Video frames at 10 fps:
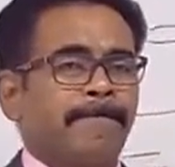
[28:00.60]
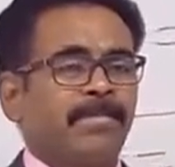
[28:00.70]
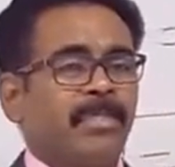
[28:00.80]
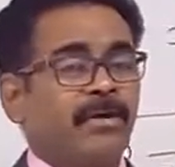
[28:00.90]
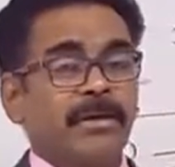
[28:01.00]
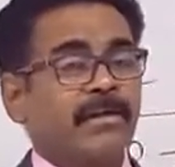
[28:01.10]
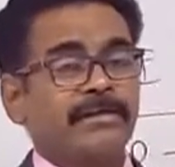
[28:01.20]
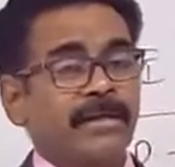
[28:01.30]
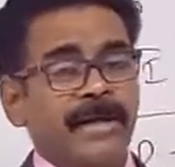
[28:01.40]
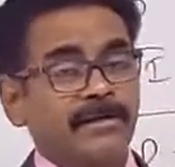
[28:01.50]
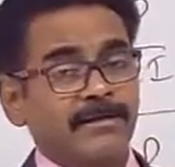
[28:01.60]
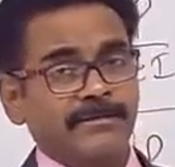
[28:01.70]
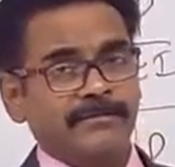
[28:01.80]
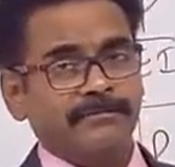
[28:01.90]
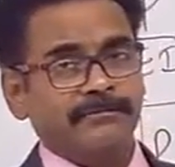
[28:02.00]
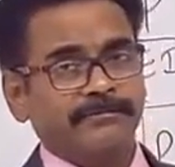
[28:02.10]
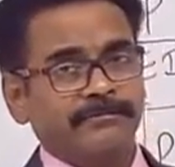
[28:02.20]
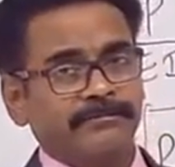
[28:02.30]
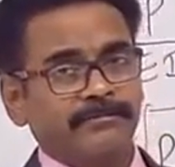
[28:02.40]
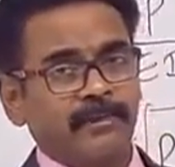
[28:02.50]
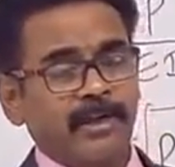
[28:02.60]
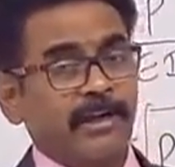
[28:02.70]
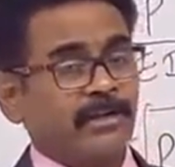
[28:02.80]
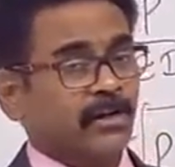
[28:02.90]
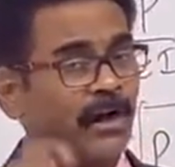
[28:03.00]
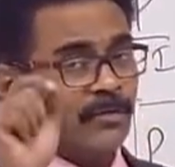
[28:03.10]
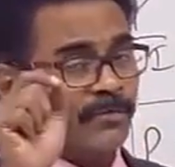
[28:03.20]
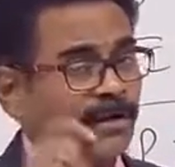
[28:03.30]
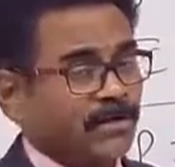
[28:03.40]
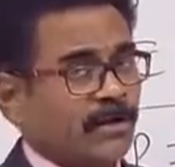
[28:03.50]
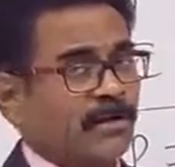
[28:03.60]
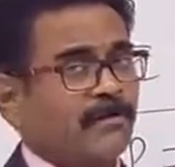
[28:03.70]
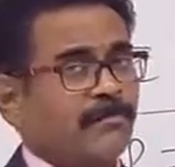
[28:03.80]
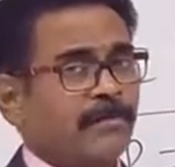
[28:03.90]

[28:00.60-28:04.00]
not anything else. It is not function of